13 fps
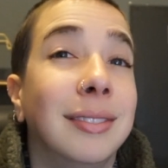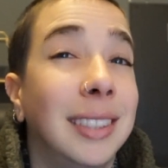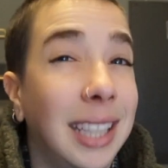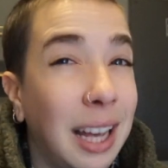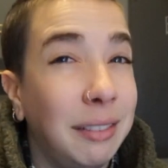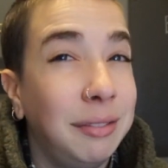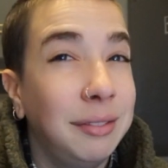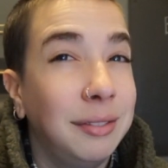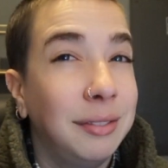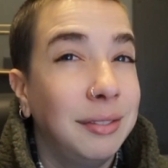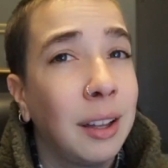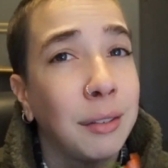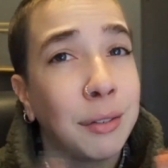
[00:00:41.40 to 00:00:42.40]
Love?
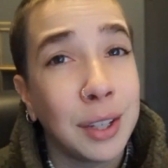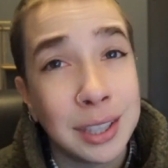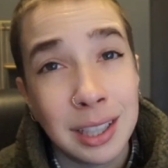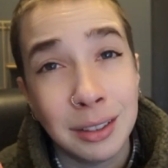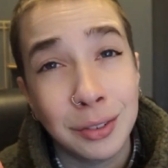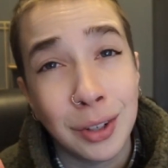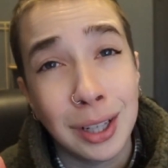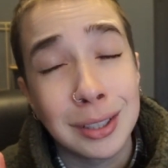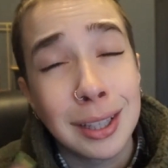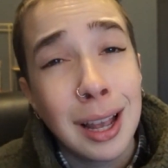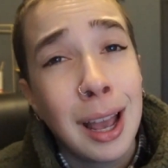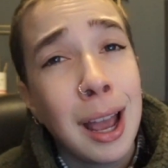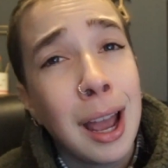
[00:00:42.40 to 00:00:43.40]
First things first,
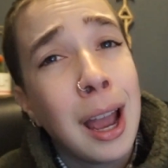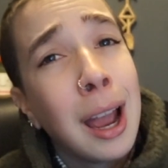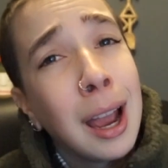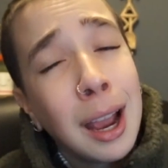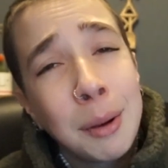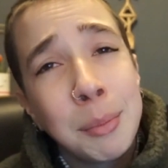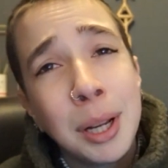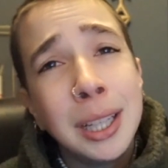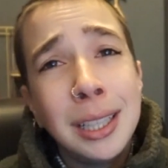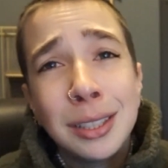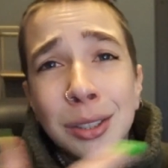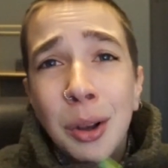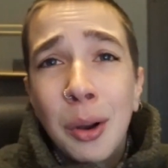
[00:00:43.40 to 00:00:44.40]
I'm really
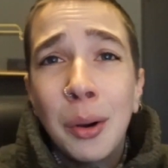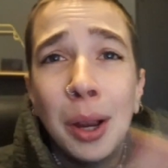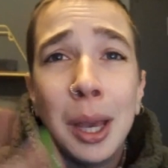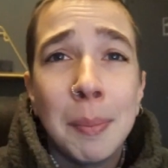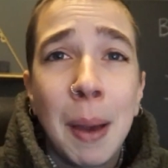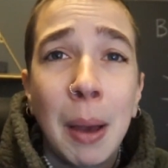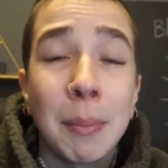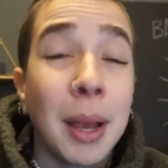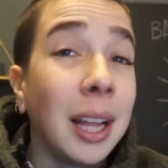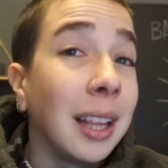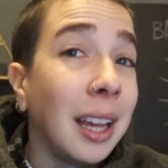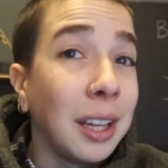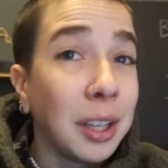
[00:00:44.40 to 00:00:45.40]
sorry about my
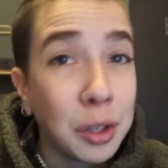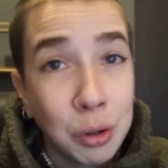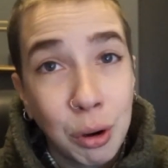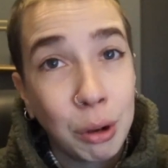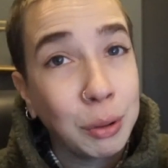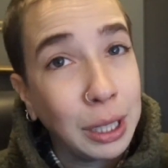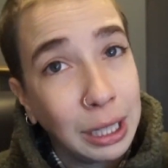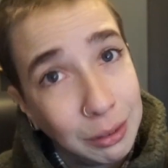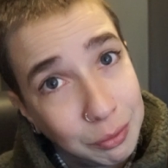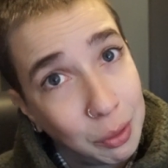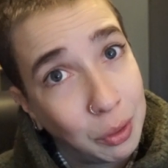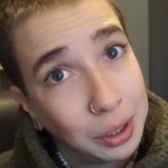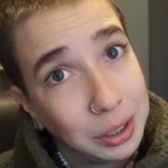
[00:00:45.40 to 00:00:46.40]
like croaky
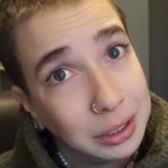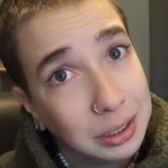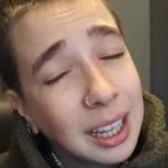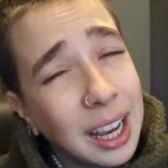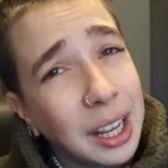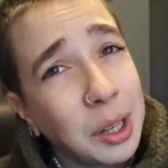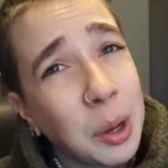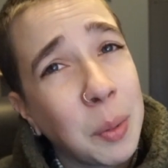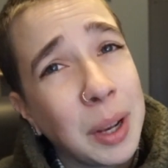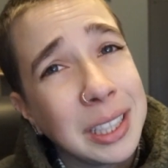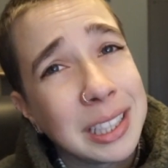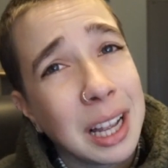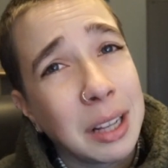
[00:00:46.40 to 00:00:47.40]
voice. I know
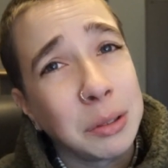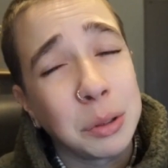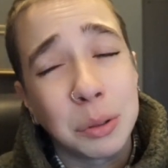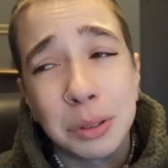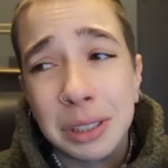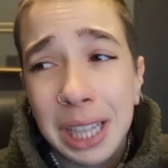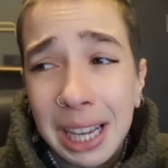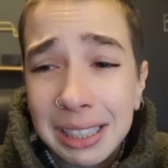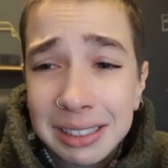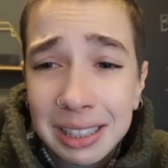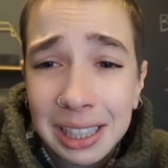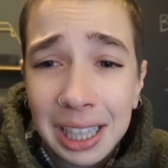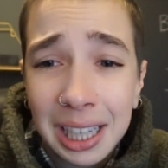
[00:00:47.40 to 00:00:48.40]
I sound all
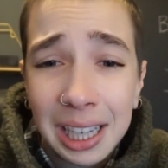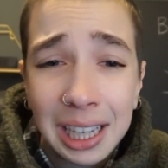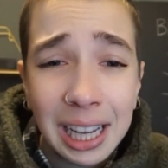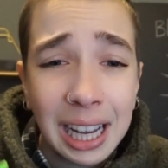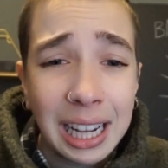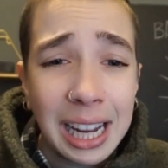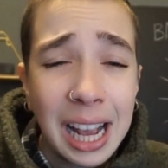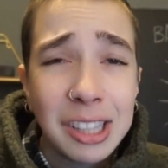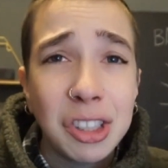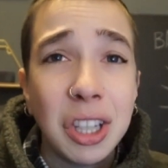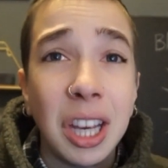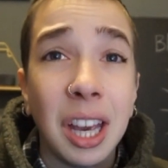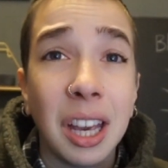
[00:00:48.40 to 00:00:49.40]
nasally, and
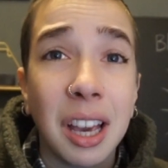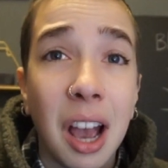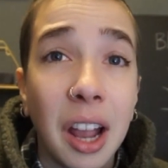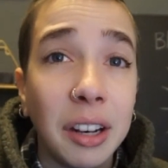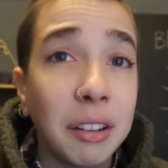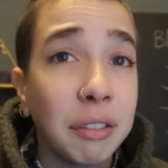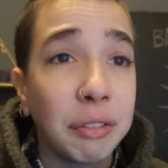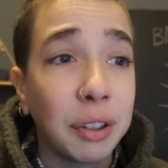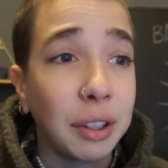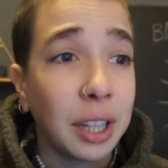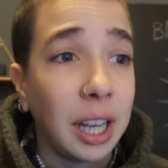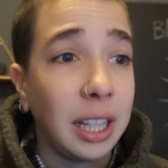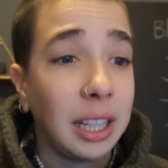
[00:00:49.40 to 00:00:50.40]
actually I kind of feel
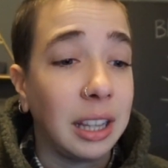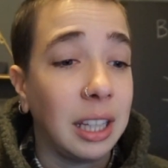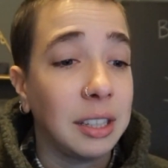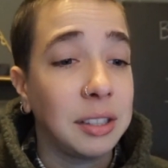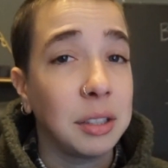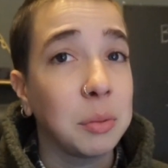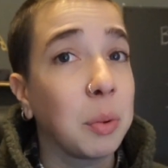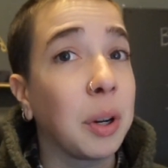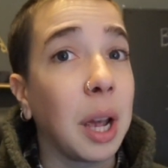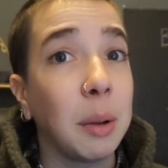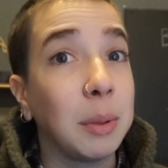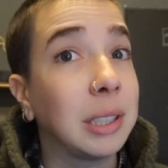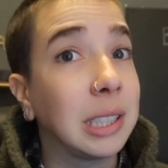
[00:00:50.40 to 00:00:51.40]
like this is what
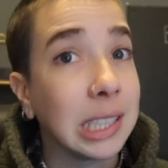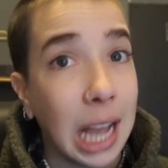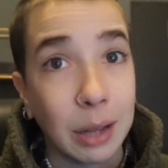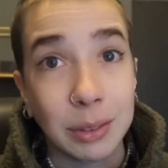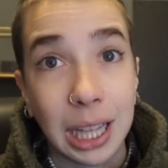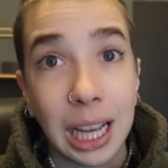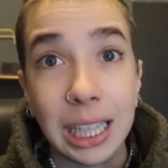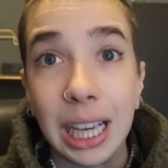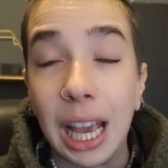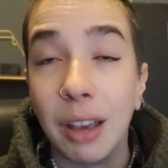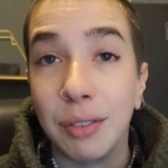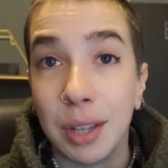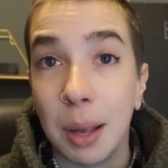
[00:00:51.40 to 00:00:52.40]
I would sound like
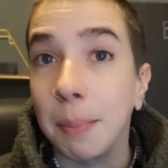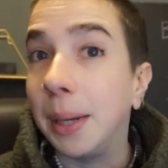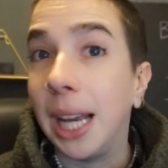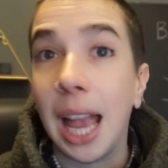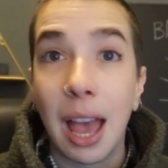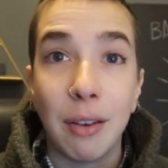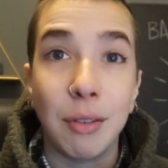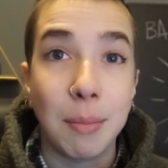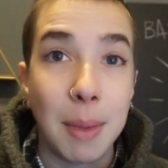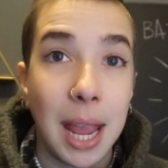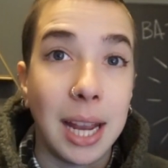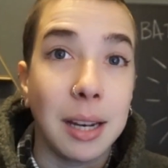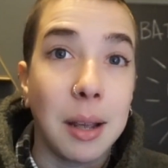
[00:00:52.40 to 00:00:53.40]
if somebody ever
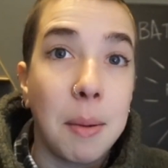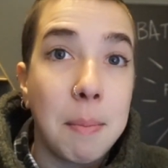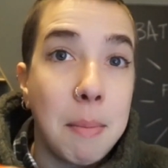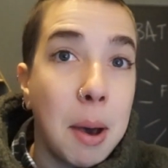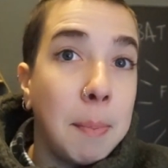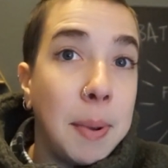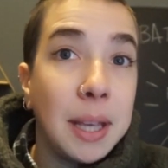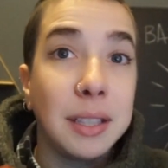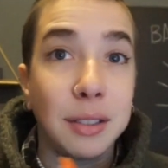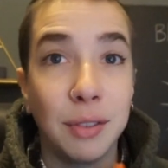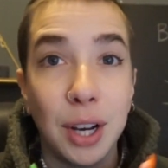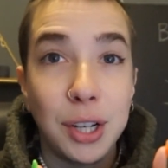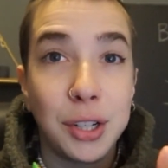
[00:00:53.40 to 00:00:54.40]
made a Muppets
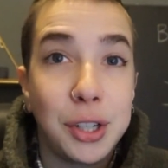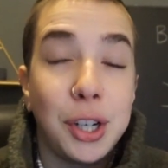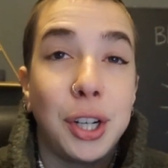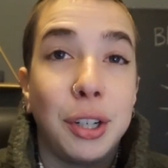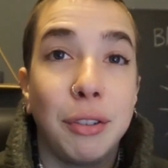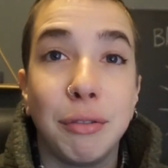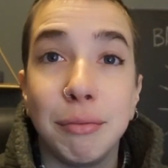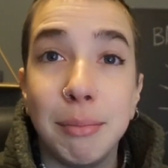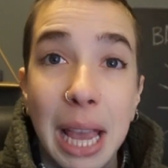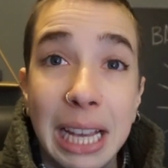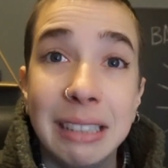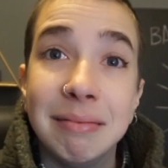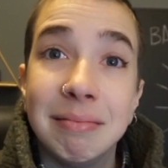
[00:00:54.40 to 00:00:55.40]
version of
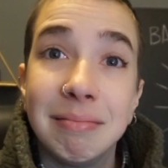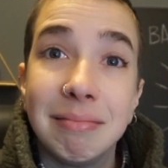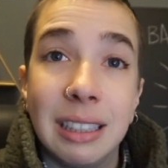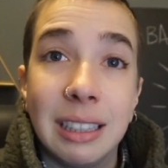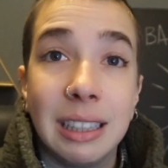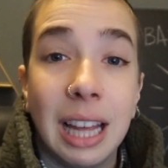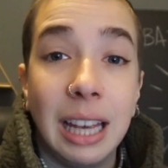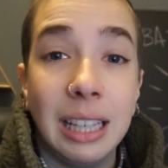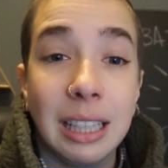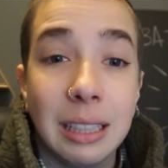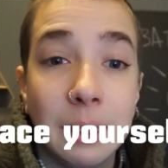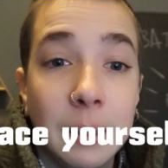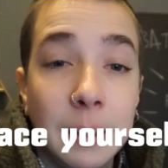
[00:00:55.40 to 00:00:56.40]
me. Like,